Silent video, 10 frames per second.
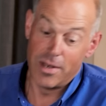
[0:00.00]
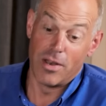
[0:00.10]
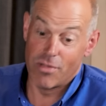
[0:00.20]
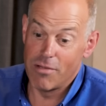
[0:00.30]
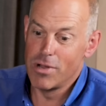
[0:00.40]

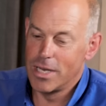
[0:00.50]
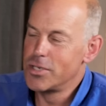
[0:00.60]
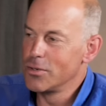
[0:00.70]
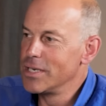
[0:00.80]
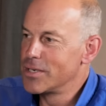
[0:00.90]
they really
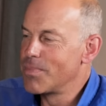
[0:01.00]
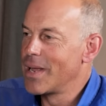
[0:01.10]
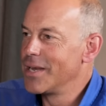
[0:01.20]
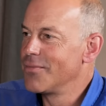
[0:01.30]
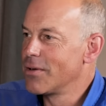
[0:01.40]
do need to
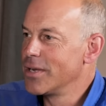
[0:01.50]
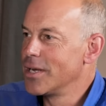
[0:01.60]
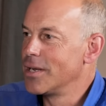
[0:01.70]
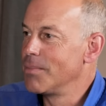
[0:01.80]
plan it very